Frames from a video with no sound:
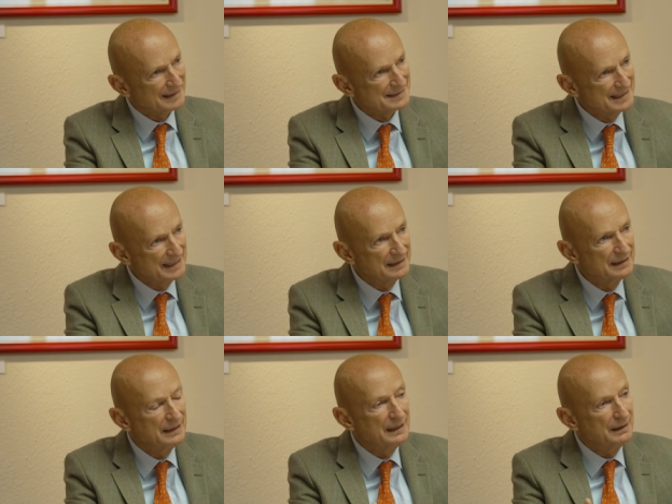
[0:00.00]

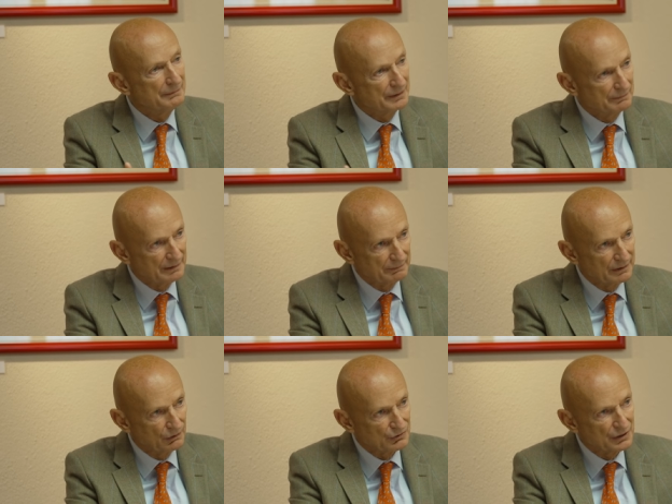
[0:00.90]
thing
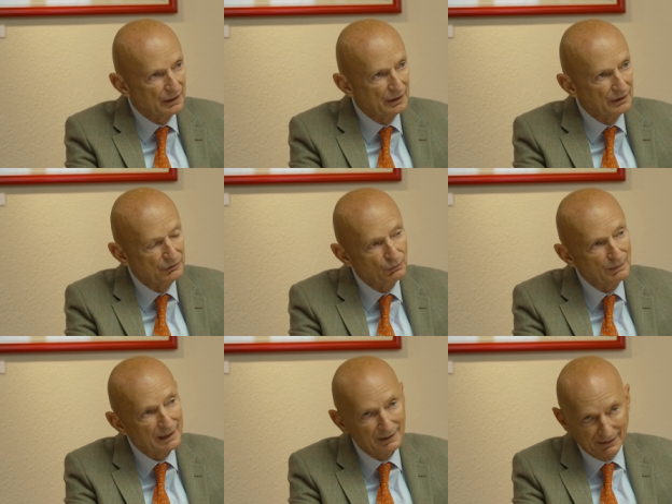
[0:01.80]
because uh, you
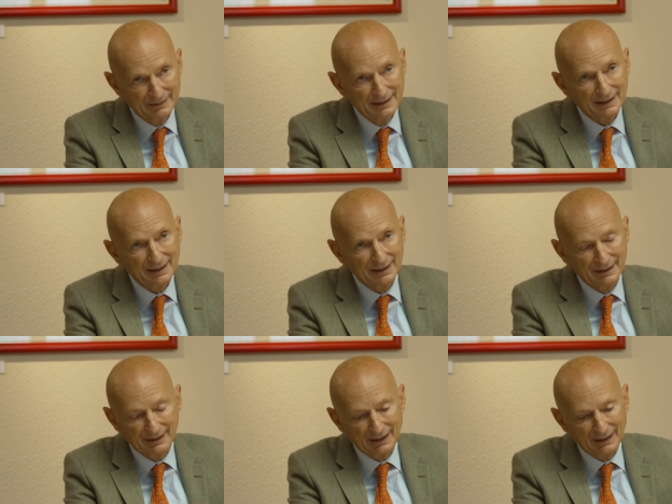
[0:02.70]
will
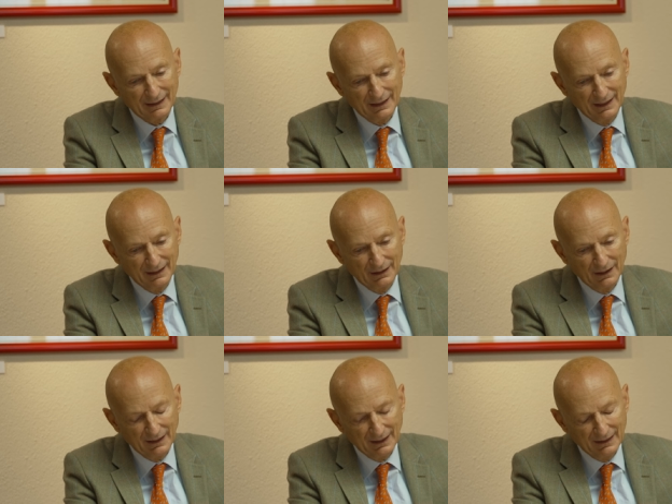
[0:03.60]
nearly uh,
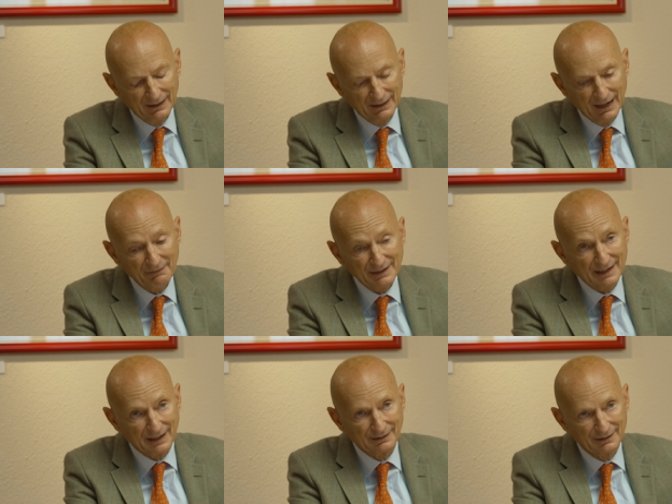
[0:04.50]

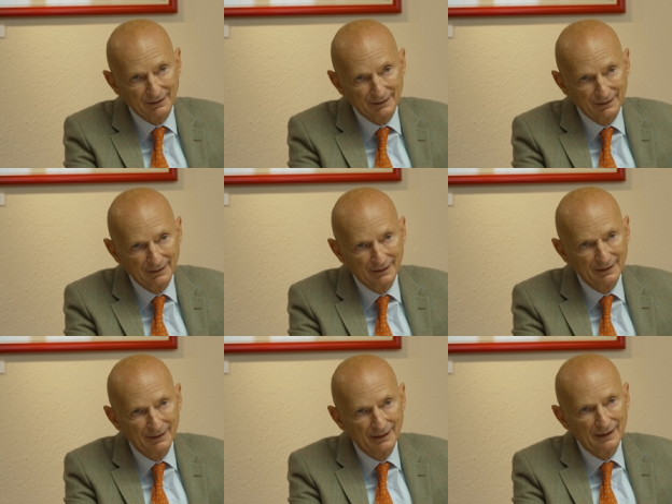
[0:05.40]
inevitably
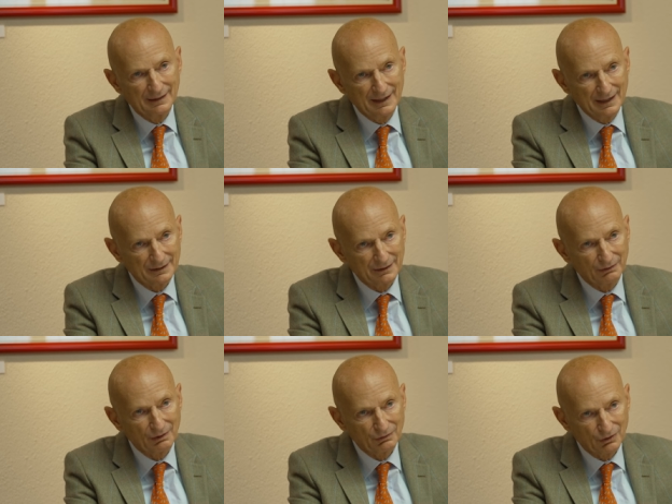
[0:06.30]
take
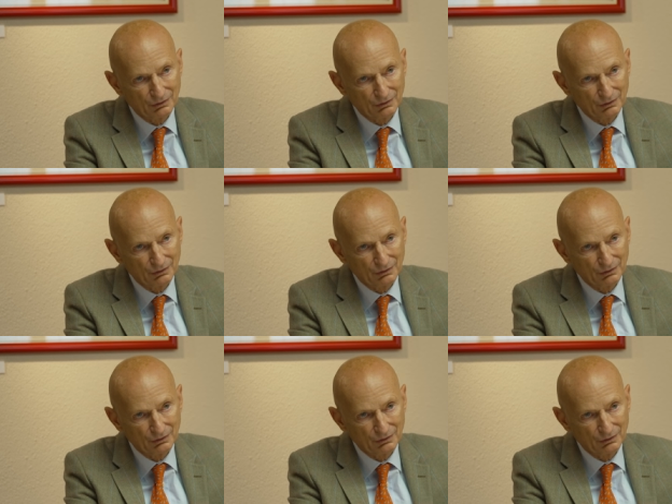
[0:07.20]
the wrong